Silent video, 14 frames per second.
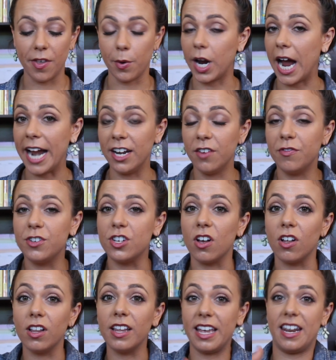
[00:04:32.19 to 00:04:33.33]
They were kind of
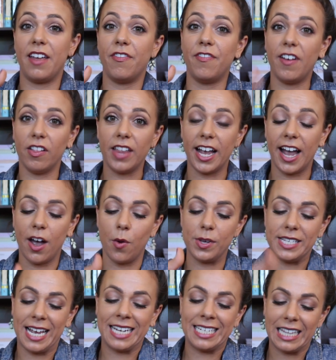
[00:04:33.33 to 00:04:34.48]
dull, and I felt like I
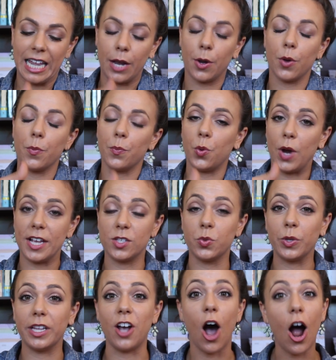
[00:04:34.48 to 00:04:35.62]
always had to like press
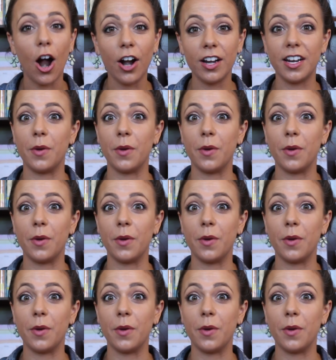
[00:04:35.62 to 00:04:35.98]
really hard,